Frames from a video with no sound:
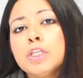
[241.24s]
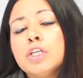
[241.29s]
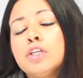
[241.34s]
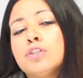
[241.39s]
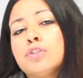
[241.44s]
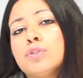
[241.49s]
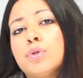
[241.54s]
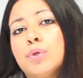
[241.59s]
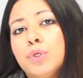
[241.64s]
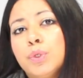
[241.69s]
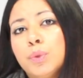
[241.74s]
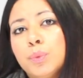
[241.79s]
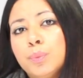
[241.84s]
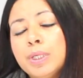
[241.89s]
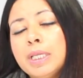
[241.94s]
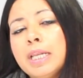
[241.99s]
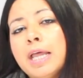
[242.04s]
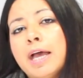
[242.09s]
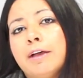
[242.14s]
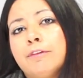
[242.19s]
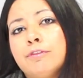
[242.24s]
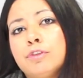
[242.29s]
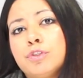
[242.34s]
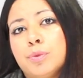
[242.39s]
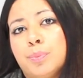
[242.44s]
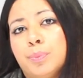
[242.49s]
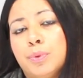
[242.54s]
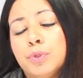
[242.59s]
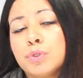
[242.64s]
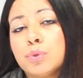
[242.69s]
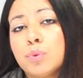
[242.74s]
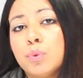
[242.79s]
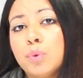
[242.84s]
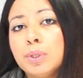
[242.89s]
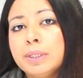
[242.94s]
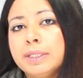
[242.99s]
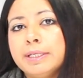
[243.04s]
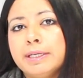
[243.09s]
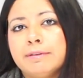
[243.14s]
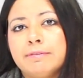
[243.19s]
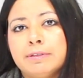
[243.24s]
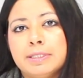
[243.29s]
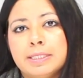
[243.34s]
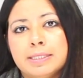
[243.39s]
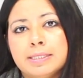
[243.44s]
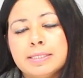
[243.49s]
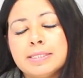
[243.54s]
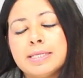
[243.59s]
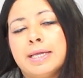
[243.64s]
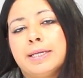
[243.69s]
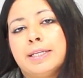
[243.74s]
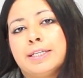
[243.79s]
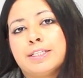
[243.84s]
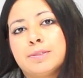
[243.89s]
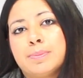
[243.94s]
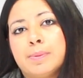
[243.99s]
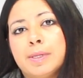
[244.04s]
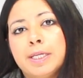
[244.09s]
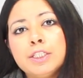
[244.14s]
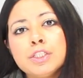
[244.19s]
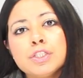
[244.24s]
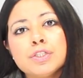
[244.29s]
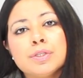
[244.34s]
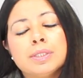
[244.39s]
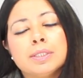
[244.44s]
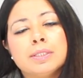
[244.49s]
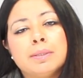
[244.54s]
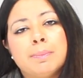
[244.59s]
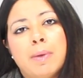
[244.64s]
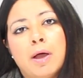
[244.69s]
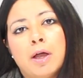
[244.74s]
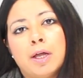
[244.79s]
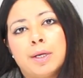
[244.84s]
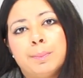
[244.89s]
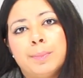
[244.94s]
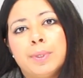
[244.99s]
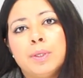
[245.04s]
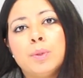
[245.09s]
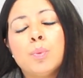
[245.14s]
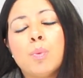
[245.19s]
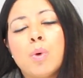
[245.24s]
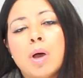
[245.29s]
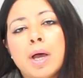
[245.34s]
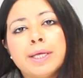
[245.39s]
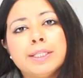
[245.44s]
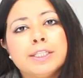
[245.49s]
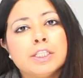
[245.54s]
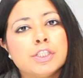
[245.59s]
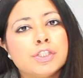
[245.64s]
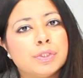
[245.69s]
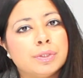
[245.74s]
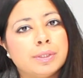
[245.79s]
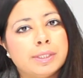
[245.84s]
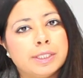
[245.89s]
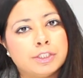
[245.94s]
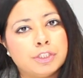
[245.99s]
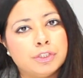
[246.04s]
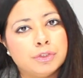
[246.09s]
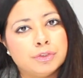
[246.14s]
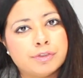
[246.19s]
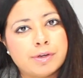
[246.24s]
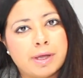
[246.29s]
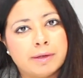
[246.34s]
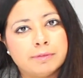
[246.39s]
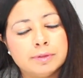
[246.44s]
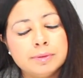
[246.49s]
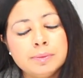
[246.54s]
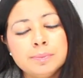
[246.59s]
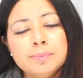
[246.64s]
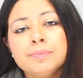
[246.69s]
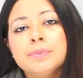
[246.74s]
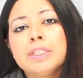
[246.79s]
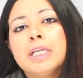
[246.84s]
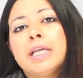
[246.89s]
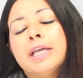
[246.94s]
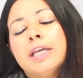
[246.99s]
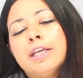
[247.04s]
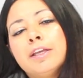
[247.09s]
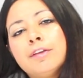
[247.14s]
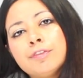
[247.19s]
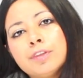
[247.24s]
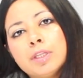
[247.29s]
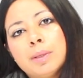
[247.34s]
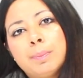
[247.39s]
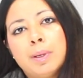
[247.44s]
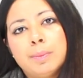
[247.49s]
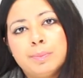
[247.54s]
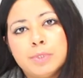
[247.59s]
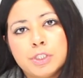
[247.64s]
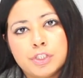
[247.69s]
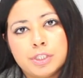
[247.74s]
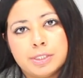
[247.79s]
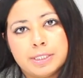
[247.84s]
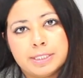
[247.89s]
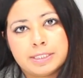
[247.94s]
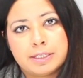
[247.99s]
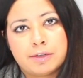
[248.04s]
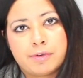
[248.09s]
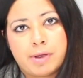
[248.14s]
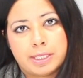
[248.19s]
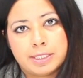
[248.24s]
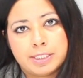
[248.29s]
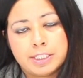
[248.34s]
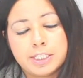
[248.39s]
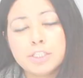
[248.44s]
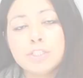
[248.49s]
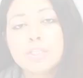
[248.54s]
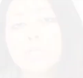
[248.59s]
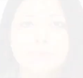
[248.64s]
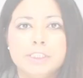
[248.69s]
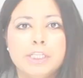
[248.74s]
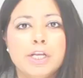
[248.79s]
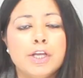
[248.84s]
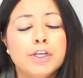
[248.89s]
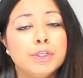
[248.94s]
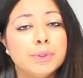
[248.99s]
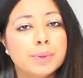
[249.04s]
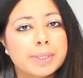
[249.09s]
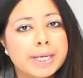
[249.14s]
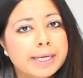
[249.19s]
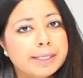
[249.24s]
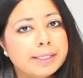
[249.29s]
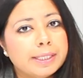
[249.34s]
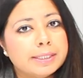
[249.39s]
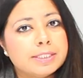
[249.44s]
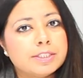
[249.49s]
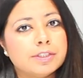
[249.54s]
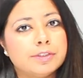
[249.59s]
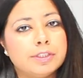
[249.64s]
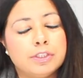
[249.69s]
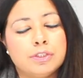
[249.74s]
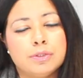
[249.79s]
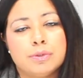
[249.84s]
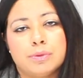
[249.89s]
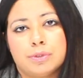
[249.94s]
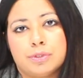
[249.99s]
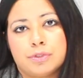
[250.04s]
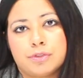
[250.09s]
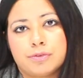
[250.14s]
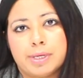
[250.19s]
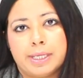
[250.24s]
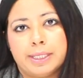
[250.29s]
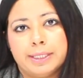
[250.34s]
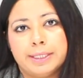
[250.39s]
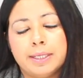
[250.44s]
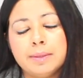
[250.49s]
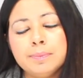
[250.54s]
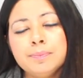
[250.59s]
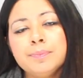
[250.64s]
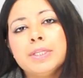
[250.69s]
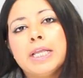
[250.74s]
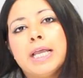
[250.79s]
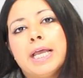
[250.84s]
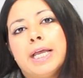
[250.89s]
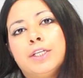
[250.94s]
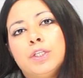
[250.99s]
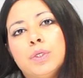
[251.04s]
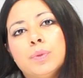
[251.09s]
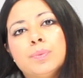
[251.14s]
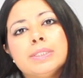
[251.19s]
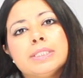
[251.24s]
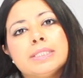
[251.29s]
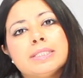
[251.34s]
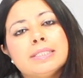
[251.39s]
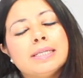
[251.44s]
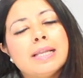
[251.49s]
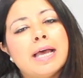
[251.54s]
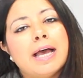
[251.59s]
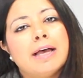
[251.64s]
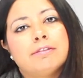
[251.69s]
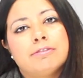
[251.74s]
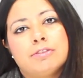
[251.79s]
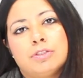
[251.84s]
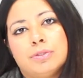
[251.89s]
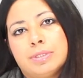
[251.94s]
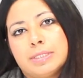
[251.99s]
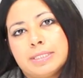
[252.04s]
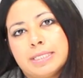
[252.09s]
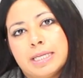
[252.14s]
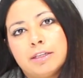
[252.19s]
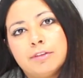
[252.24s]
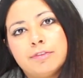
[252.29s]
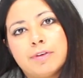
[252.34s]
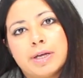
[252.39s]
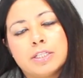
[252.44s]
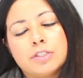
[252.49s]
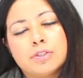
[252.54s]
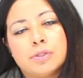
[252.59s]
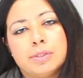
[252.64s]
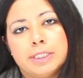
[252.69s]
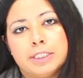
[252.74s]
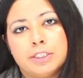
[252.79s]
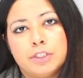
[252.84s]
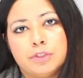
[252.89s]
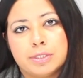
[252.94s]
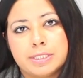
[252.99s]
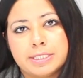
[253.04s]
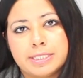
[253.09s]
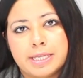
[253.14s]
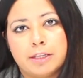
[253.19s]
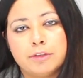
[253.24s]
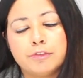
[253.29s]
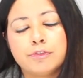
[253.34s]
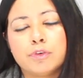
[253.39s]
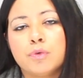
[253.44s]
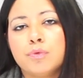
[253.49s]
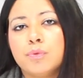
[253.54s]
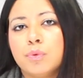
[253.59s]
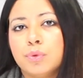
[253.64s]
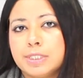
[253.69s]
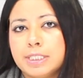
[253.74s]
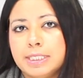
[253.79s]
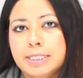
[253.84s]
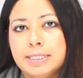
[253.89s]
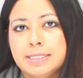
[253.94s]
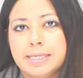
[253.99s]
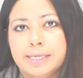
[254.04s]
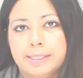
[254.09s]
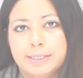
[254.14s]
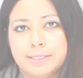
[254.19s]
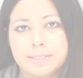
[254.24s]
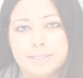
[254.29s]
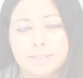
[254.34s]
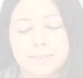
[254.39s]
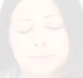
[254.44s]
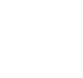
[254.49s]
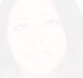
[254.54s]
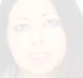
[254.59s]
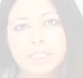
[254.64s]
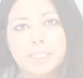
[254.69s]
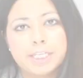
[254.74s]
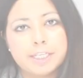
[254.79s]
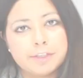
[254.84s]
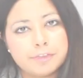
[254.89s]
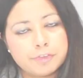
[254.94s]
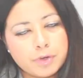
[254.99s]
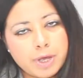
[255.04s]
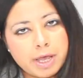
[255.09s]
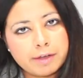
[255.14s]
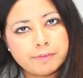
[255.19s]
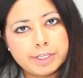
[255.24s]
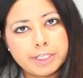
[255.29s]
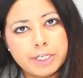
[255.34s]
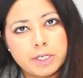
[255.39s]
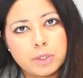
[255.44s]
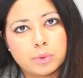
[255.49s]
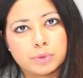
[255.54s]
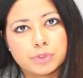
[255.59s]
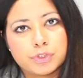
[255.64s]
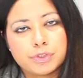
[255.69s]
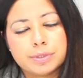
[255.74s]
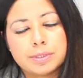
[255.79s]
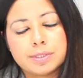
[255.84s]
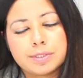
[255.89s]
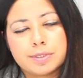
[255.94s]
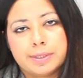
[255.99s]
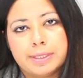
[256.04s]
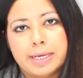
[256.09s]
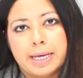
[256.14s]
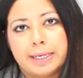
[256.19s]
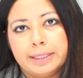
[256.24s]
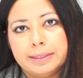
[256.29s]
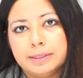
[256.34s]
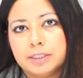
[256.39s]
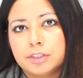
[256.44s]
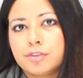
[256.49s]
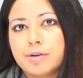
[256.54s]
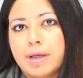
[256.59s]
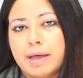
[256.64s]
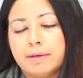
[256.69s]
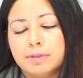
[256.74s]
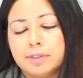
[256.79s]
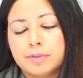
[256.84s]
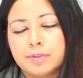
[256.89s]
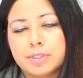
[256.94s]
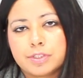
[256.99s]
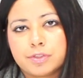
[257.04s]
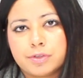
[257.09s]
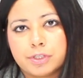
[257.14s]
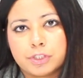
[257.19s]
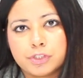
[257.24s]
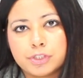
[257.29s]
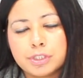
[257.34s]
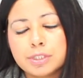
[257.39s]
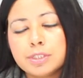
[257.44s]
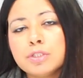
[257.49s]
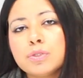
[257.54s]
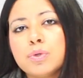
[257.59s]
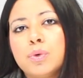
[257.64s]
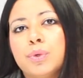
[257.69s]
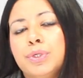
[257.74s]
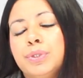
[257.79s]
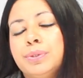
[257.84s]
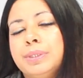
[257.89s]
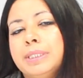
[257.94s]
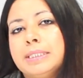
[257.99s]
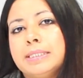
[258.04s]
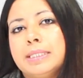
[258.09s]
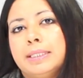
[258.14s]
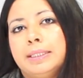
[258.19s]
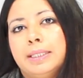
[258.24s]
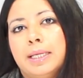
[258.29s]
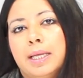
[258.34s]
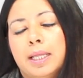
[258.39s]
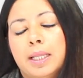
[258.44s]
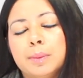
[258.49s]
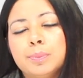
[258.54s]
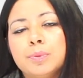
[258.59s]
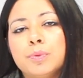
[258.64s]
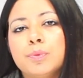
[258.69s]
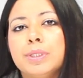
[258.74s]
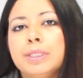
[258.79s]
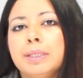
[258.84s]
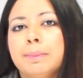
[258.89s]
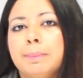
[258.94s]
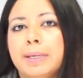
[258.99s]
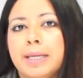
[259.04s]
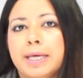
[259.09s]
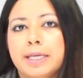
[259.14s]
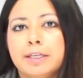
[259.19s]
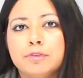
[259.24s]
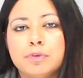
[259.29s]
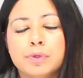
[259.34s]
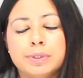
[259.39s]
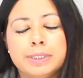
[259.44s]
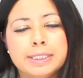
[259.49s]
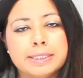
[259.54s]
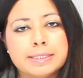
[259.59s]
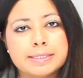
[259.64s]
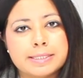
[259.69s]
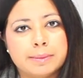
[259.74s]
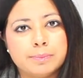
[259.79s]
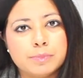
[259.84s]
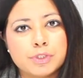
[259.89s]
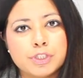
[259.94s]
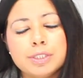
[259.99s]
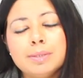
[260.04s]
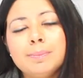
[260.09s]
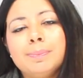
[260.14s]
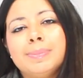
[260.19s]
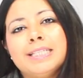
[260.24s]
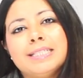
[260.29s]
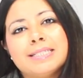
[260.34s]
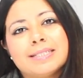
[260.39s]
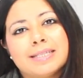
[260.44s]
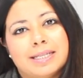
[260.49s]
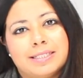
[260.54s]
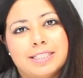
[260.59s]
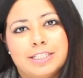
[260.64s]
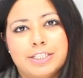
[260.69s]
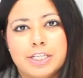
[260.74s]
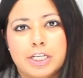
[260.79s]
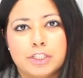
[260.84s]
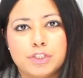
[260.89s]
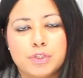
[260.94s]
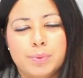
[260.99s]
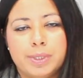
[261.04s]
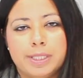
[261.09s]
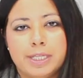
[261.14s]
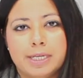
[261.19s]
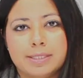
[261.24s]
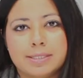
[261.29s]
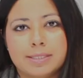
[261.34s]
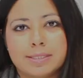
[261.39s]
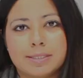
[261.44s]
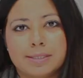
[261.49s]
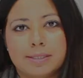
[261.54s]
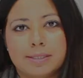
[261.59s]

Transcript: So you will have to put all the evidence and explain to the department why they should let you travel. If the permission is granted, you can enter into Australia and you will still have to self-isolate yourself for 14 days. If you have any questions regarding the travel restrictions or you need any help with applying for the exemption, please get in touch with us.